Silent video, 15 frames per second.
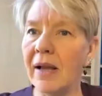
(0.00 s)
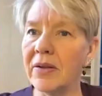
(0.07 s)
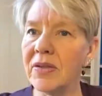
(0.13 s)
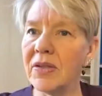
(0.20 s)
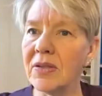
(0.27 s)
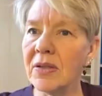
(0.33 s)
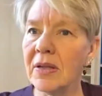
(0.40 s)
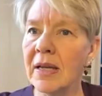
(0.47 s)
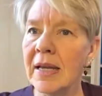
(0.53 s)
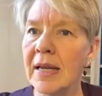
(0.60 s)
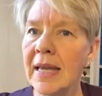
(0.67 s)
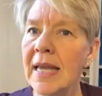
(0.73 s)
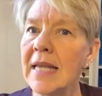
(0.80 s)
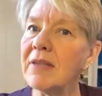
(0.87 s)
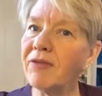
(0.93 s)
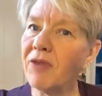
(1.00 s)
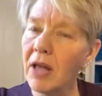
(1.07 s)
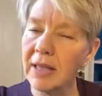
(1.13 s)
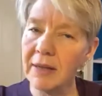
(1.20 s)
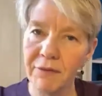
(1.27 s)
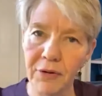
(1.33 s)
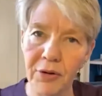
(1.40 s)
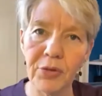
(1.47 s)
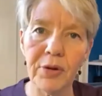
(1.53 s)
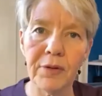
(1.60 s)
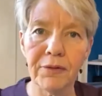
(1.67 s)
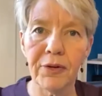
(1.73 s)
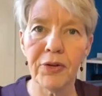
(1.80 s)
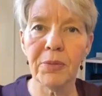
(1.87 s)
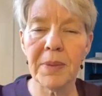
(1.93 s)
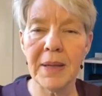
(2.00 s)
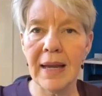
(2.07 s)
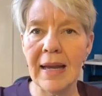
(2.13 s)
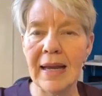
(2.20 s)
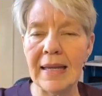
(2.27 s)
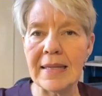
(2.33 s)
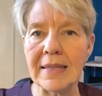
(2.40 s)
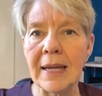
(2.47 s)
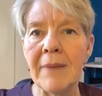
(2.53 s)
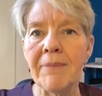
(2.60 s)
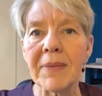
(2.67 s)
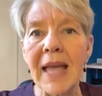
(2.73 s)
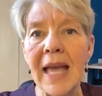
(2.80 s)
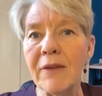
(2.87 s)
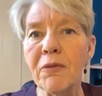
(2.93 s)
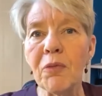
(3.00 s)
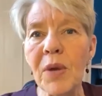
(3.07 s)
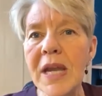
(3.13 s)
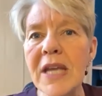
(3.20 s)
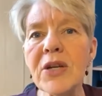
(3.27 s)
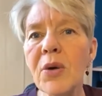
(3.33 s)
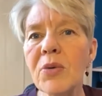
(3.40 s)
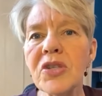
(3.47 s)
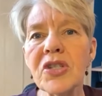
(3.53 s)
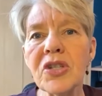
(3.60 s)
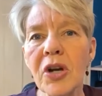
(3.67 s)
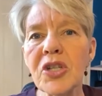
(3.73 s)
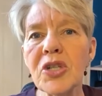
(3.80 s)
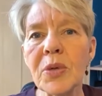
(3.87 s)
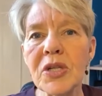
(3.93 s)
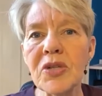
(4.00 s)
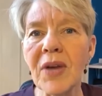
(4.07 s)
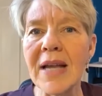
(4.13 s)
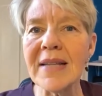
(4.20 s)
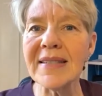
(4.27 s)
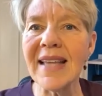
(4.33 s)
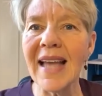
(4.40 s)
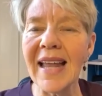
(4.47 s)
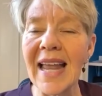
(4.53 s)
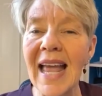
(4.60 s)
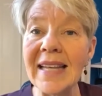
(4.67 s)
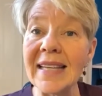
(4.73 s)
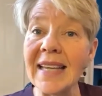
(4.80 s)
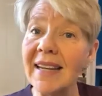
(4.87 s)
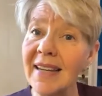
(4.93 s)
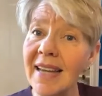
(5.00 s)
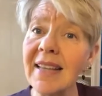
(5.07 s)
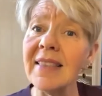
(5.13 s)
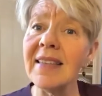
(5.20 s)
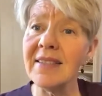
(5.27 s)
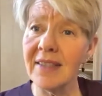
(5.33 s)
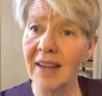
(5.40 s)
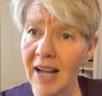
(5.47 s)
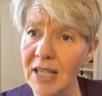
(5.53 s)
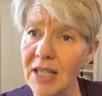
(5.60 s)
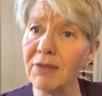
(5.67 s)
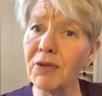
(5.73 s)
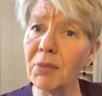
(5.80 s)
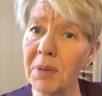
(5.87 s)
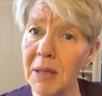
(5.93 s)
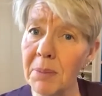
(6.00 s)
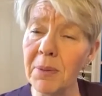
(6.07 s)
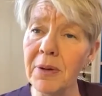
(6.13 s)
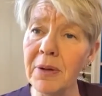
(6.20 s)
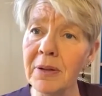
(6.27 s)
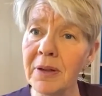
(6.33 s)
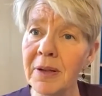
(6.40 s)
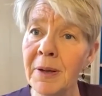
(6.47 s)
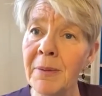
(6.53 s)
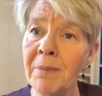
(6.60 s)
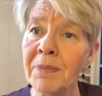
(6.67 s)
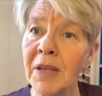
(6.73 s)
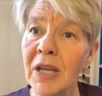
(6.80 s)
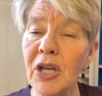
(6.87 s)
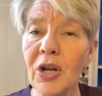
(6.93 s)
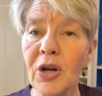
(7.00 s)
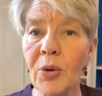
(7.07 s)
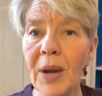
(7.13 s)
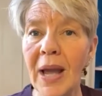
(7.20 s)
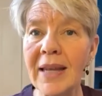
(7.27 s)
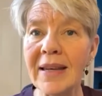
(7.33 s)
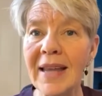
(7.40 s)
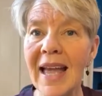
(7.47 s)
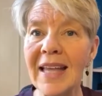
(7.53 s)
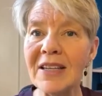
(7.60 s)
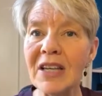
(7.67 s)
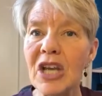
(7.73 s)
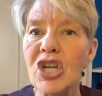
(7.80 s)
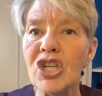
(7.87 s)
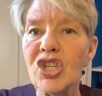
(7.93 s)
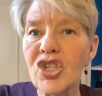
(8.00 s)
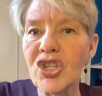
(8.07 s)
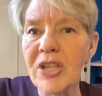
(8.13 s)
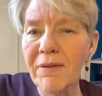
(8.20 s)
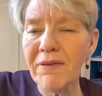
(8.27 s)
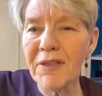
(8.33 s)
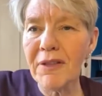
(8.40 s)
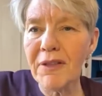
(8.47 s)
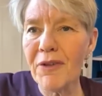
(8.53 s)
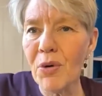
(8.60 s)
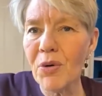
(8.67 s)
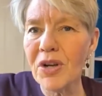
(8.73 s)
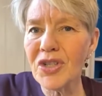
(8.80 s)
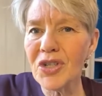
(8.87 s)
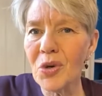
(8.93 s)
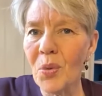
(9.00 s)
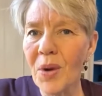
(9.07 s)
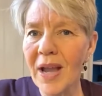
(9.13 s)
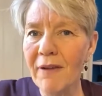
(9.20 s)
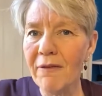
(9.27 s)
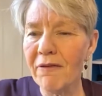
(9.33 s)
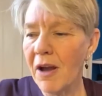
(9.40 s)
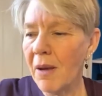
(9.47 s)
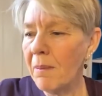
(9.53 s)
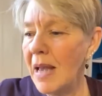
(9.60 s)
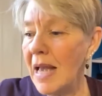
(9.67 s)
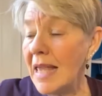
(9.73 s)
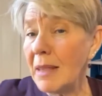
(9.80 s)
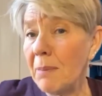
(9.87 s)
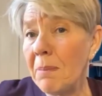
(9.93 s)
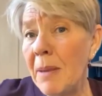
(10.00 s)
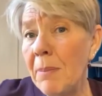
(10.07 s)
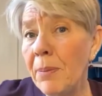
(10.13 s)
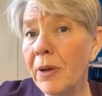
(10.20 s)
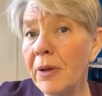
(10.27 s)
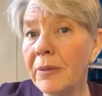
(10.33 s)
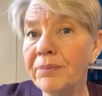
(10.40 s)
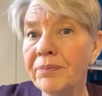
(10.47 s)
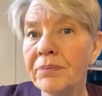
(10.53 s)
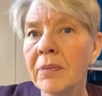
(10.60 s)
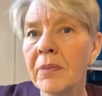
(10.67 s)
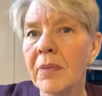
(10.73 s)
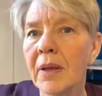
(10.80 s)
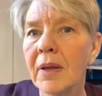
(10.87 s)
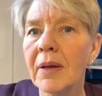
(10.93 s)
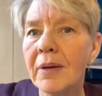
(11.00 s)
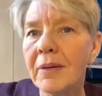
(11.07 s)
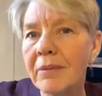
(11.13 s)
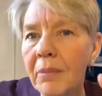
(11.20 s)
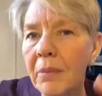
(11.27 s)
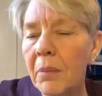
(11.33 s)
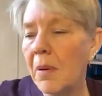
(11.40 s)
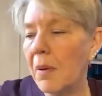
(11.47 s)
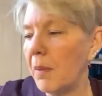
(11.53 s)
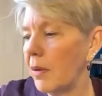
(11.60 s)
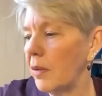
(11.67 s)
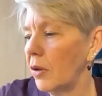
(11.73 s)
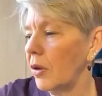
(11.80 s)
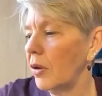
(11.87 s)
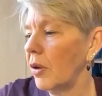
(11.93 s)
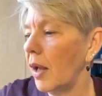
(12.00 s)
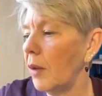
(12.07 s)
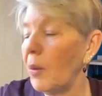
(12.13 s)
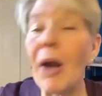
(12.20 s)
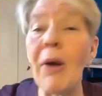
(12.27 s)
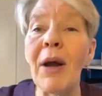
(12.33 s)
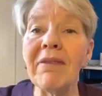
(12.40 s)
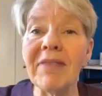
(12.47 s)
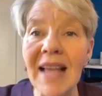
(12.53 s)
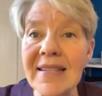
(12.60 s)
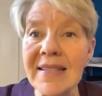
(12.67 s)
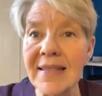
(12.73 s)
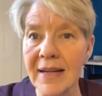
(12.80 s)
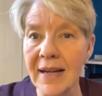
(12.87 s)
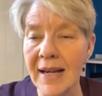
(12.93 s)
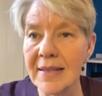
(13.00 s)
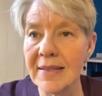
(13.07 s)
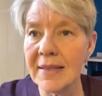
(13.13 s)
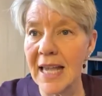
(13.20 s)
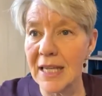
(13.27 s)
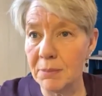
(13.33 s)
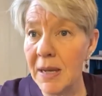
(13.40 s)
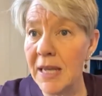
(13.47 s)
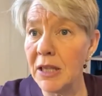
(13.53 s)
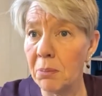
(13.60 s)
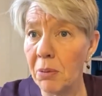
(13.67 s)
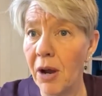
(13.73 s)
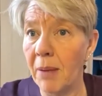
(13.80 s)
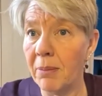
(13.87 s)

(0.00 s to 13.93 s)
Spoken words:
else is falling further and further behind. And if we don't start to address that and connect the dots for people, and shift the focus away from the people who have less than us as being the